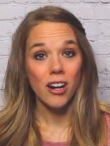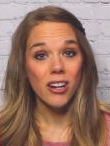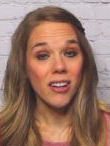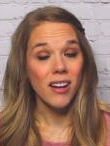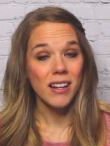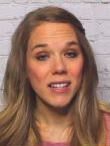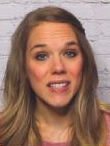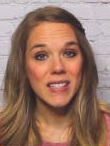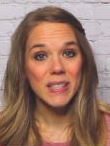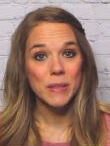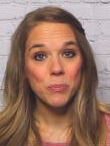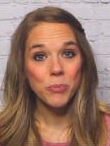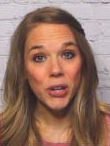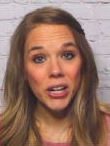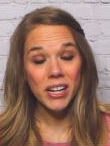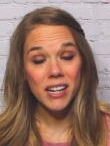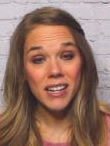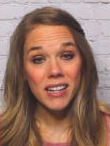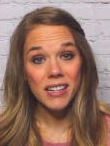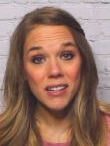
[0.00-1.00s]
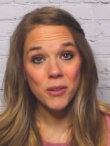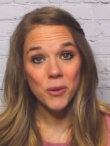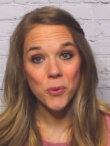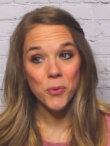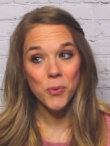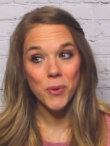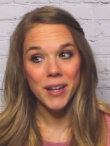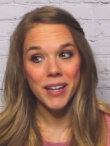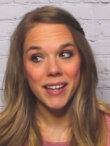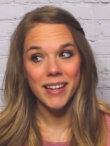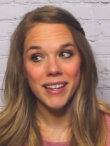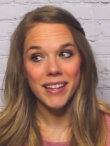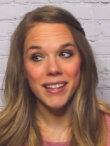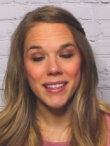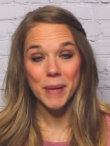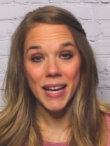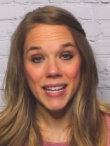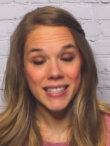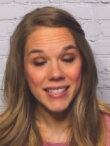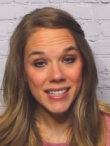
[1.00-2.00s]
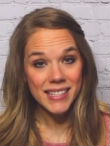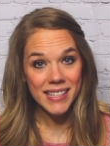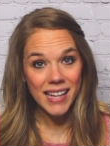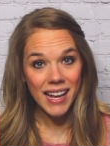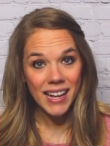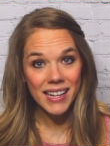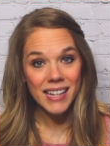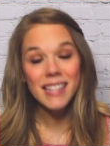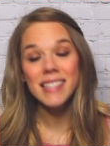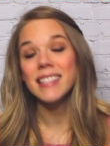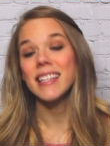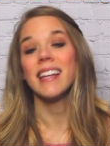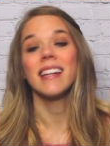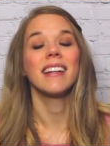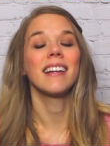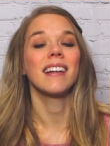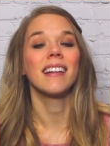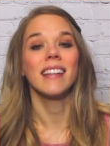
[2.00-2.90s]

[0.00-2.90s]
are not sprayed with pesticides and